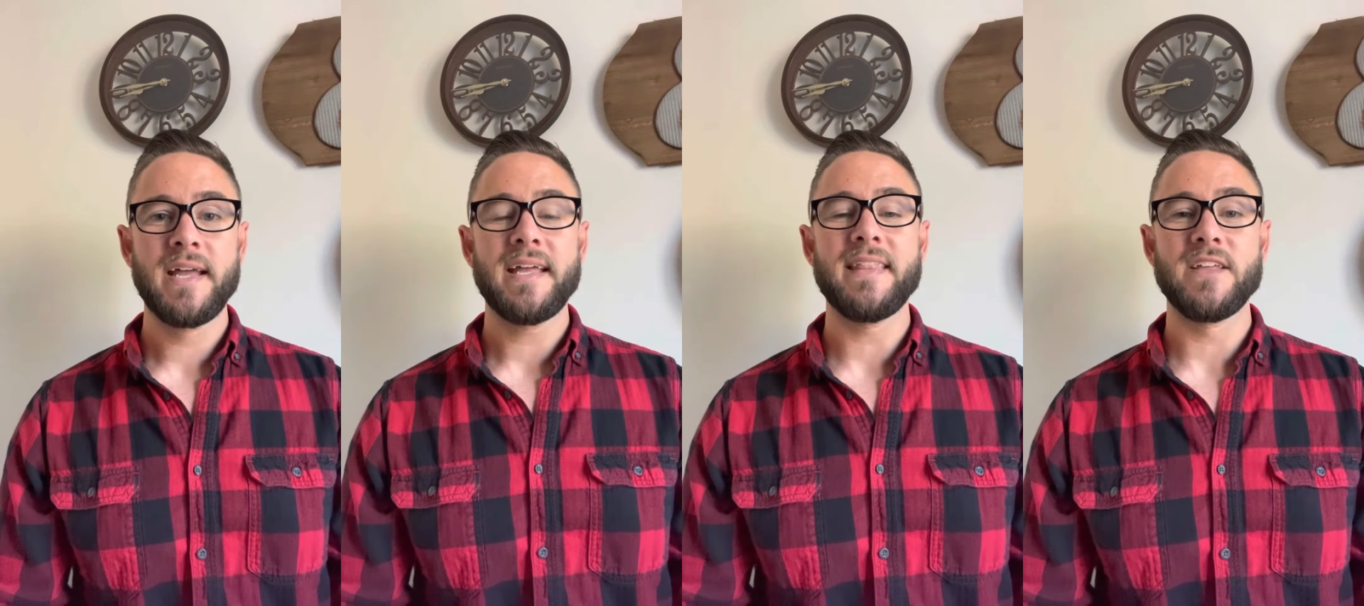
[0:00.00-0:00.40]

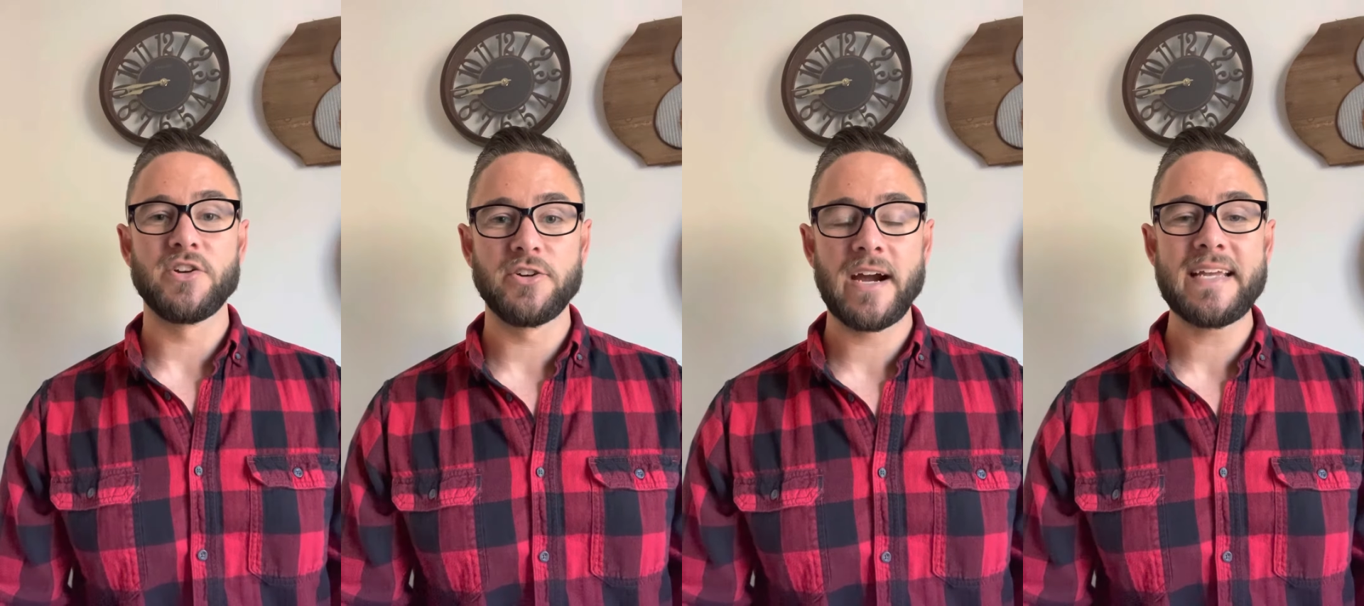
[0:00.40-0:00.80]
in the
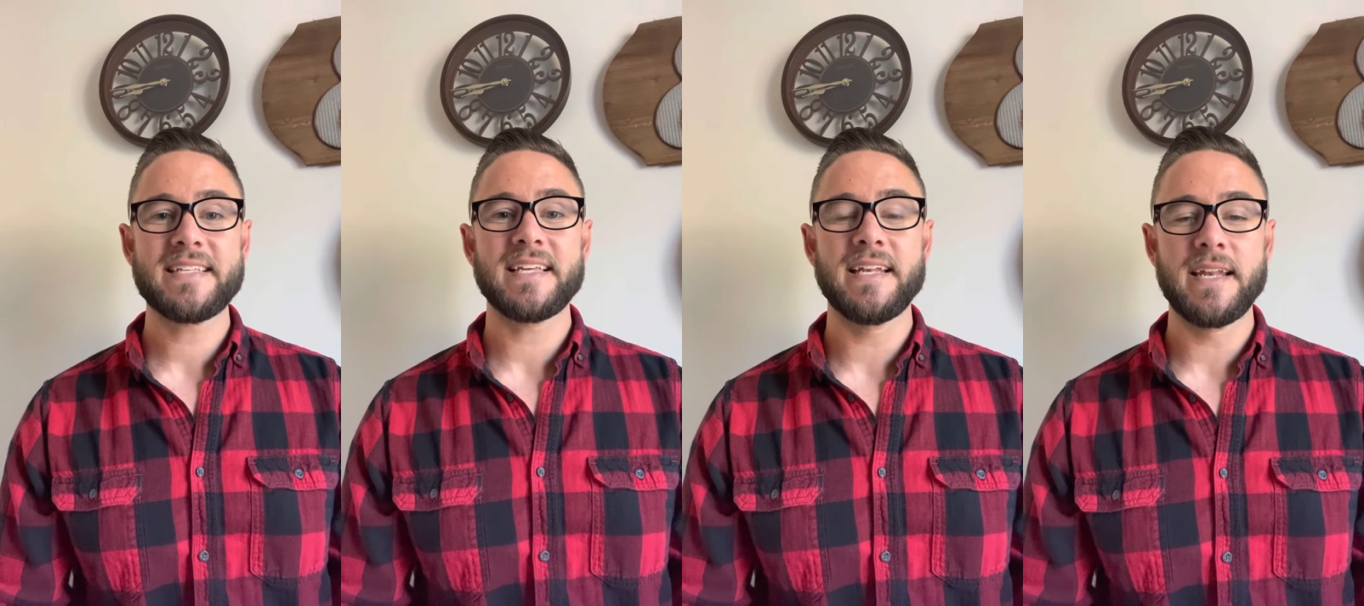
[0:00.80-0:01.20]

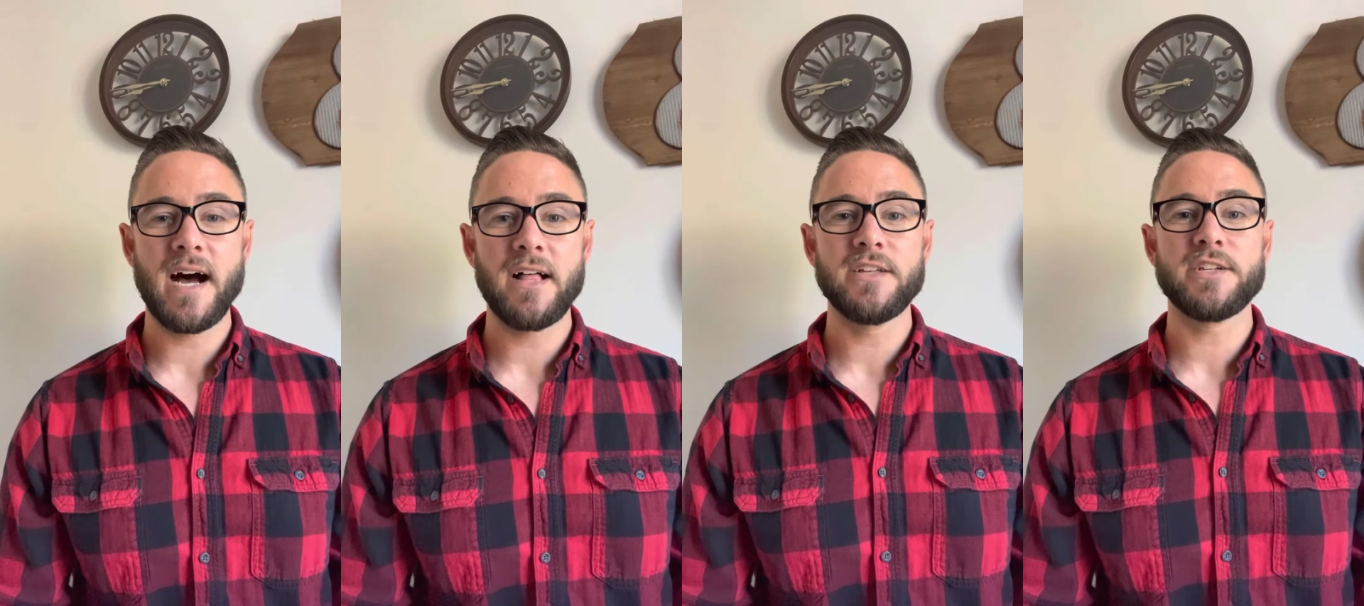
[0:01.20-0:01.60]
grace and
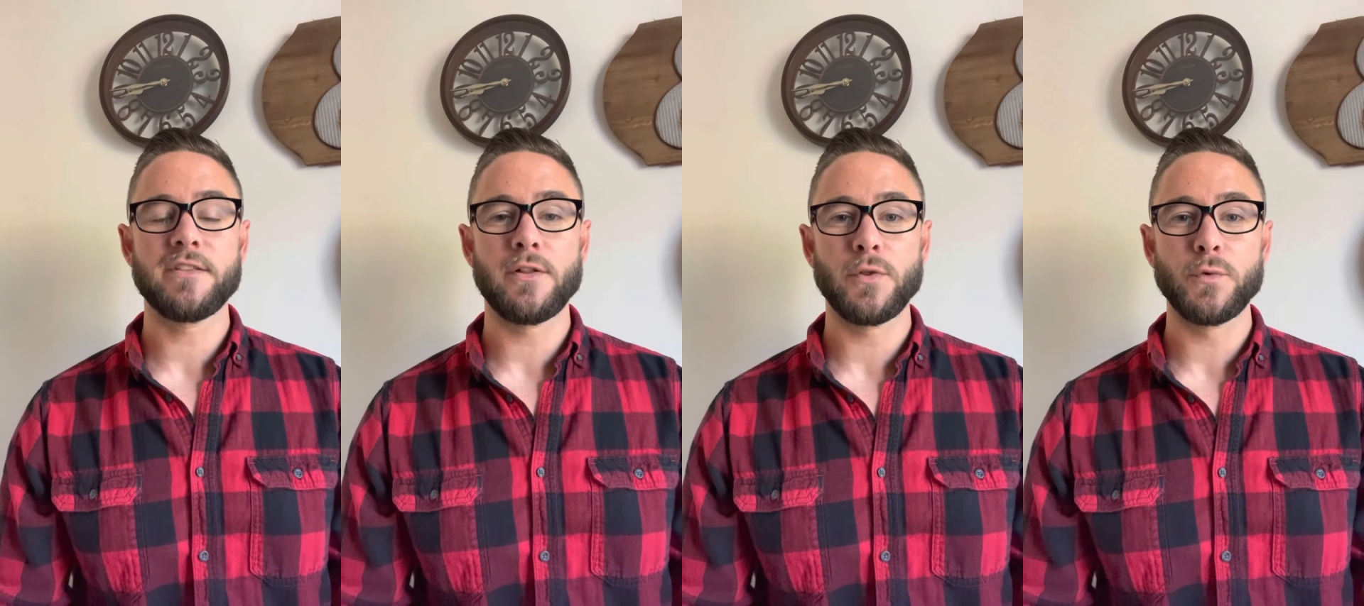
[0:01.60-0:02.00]
knowledge
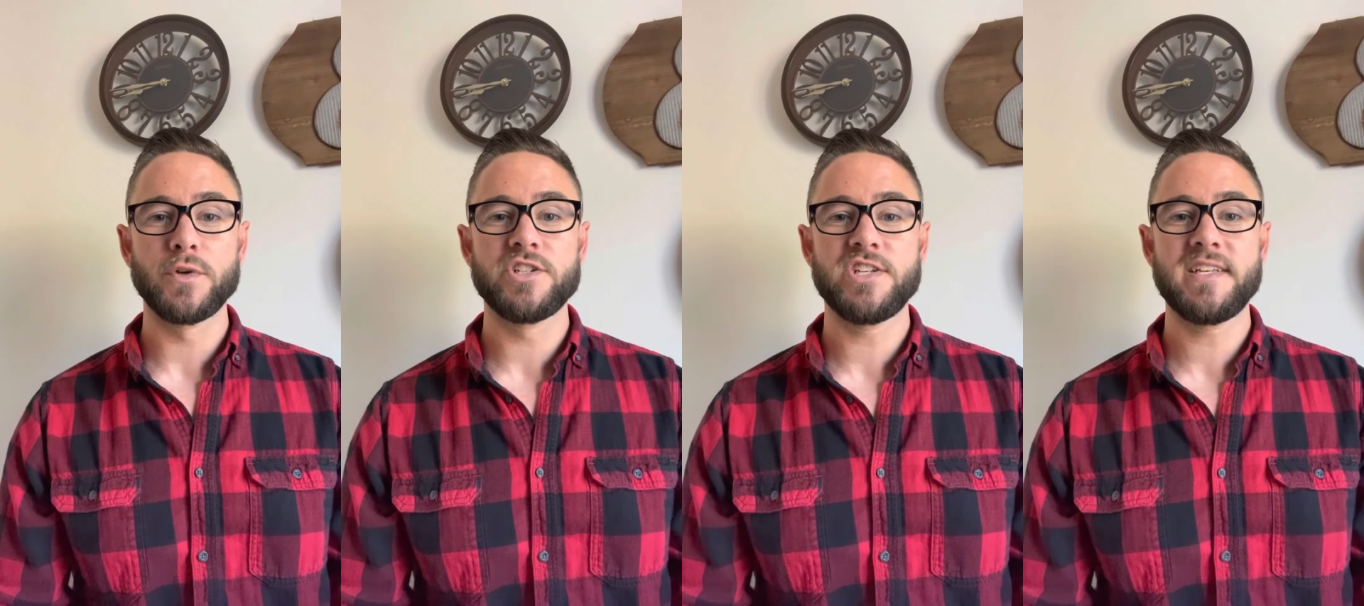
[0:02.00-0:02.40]
of the
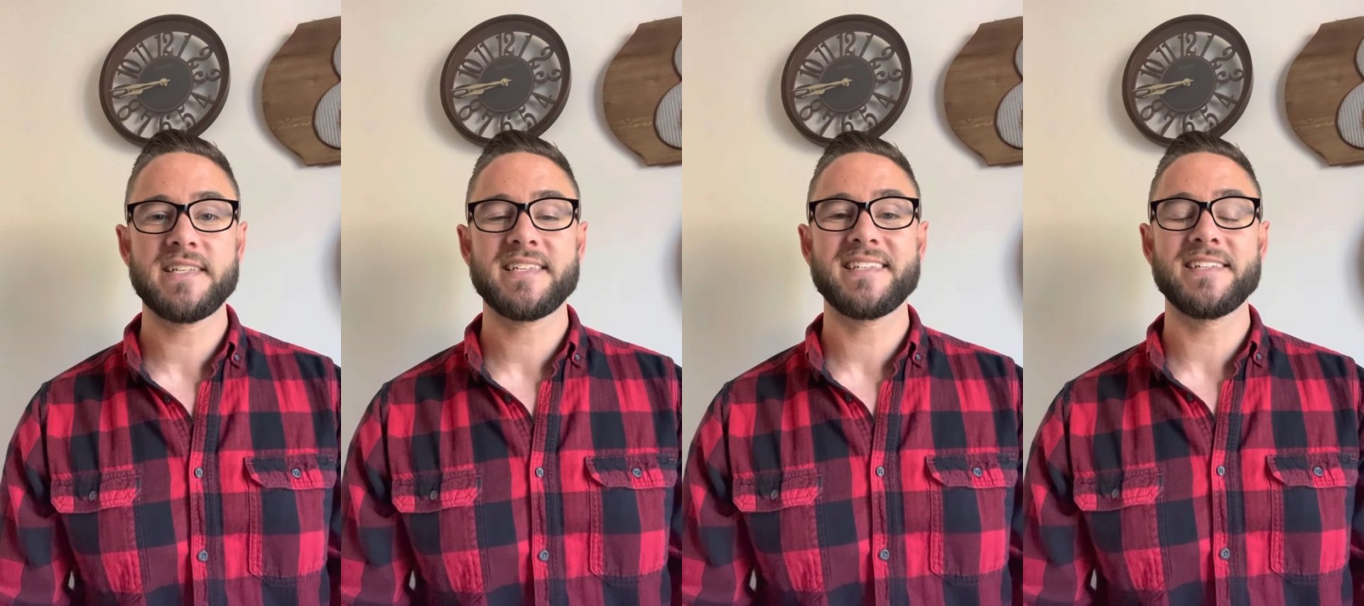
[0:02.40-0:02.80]
Lord Jesus,